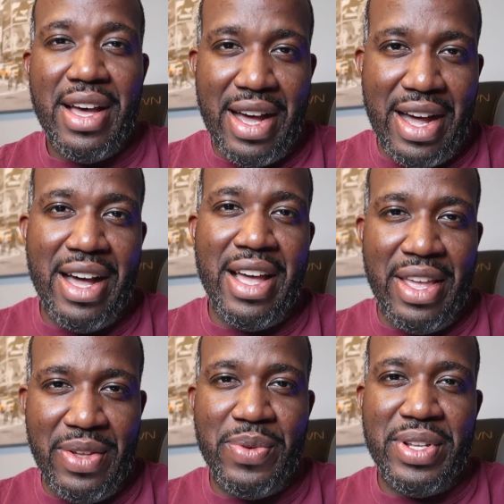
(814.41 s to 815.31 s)

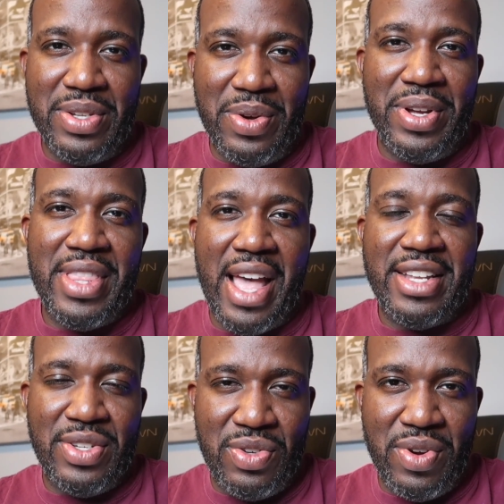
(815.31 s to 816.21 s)
I was on
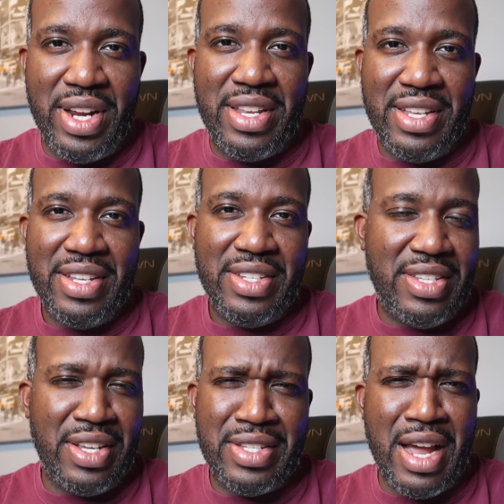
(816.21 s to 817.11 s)
that strict
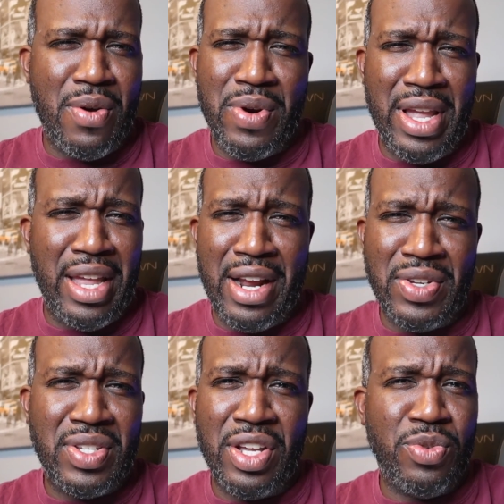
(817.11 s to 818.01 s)
6-hour or
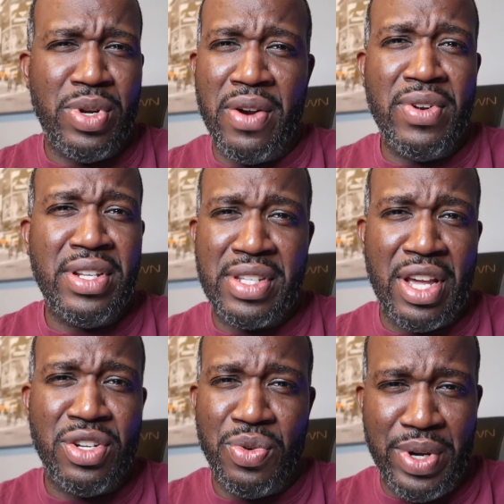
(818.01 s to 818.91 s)
8-hour schedule. Whatever the
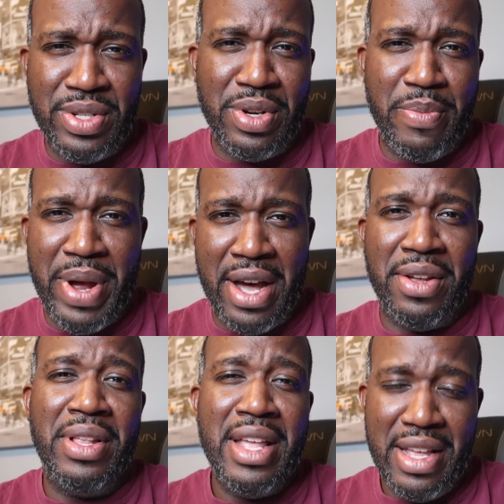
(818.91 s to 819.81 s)
schedule was on the
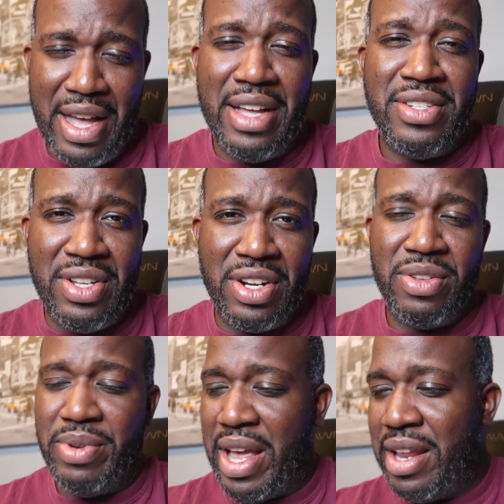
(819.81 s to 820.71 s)
bottle, I stuck
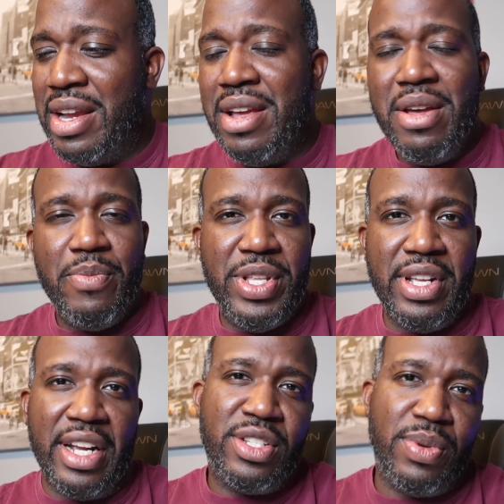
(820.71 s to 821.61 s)
to that. But
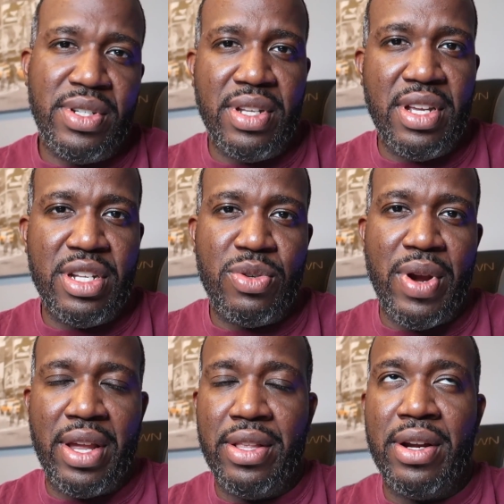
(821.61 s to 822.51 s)
then I switched to just
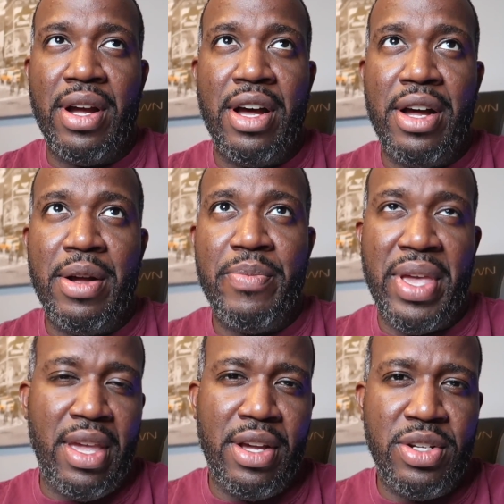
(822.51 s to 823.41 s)
regular
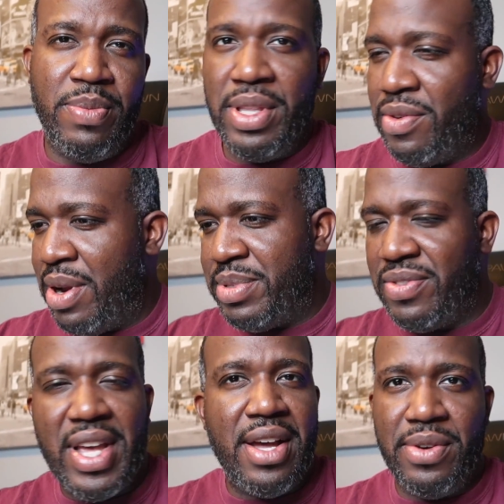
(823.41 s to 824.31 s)
800 milligrams of
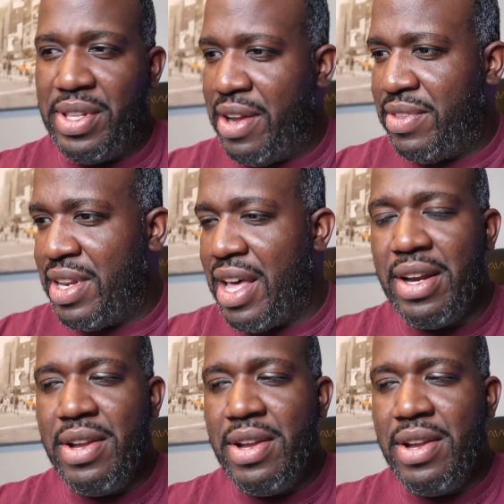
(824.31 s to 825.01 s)
Tylenol after that.